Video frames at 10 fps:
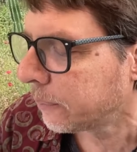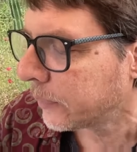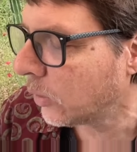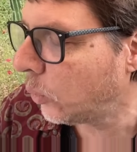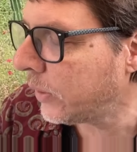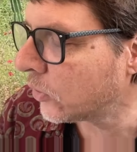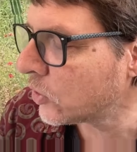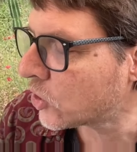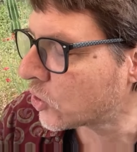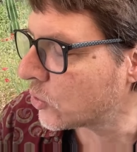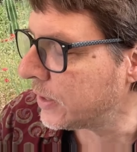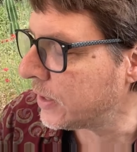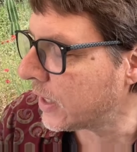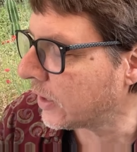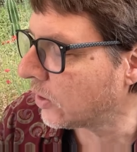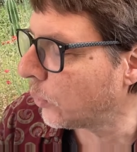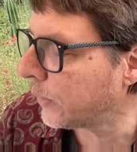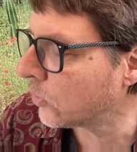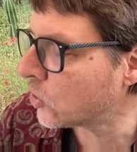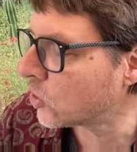A withered tree, and a
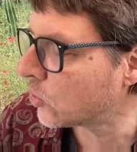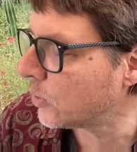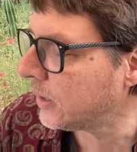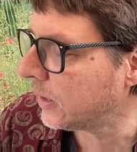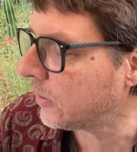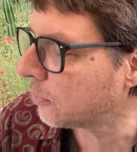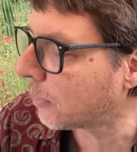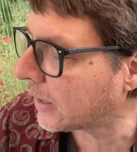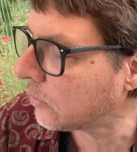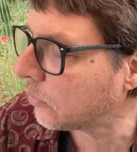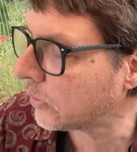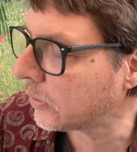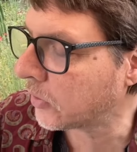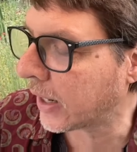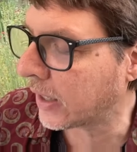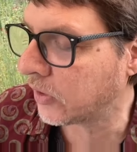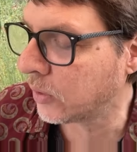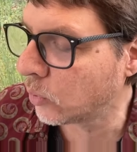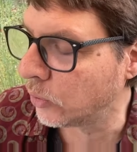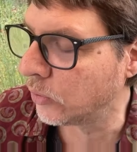withered tree is mindfulness as a
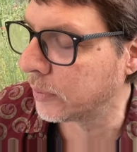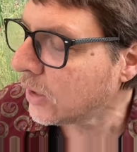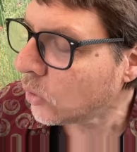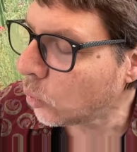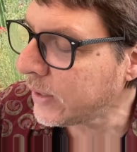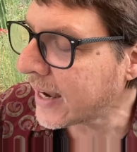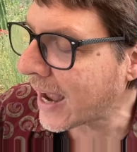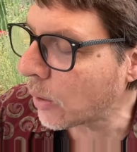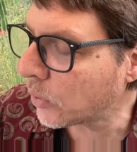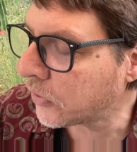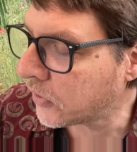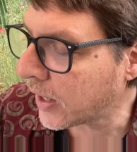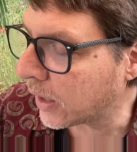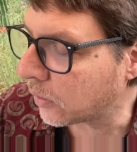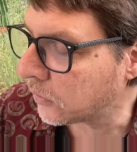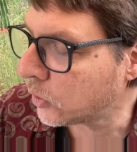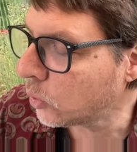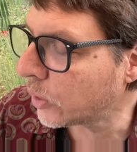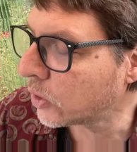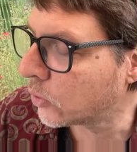root. We ourselves
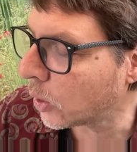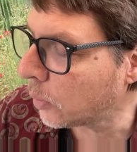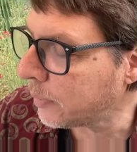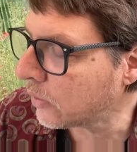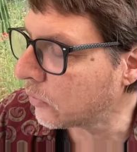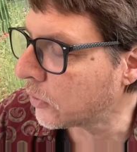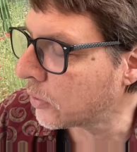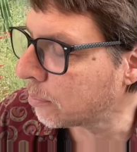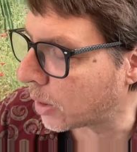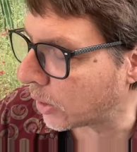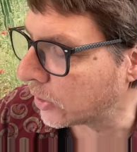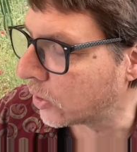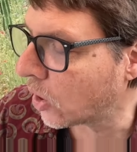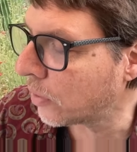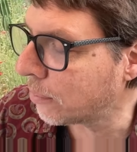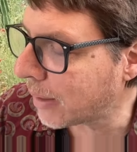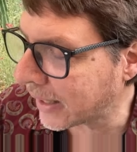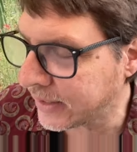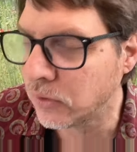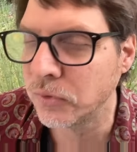who are groping for the mark are
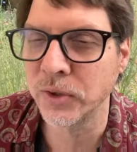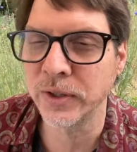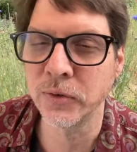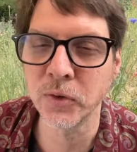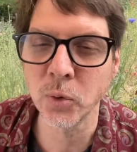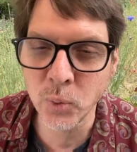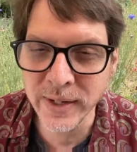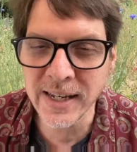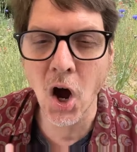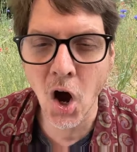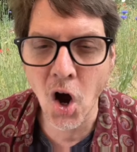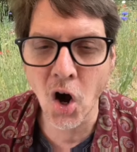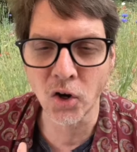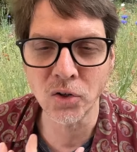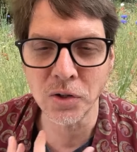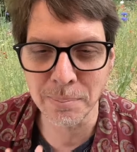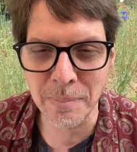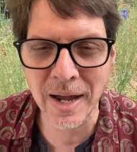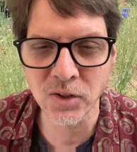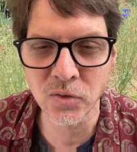mindfulness. So we are
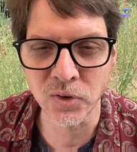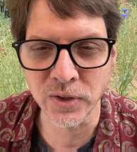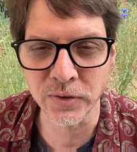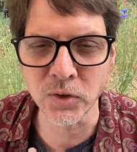mindfulness.